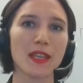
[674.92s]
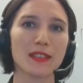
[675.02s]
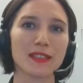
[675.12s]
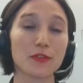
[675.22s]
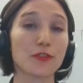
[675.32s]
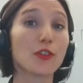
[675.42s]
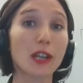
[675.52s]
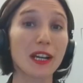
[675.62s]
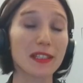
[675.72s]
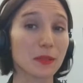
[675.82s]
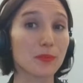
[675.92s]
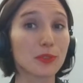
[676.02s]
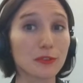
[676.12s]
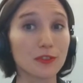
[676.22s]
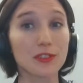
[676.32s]
Therefore, as I
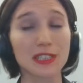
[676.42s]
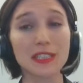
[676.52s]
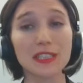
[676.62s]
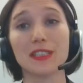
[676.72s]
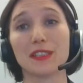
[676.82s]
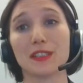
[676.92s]
previously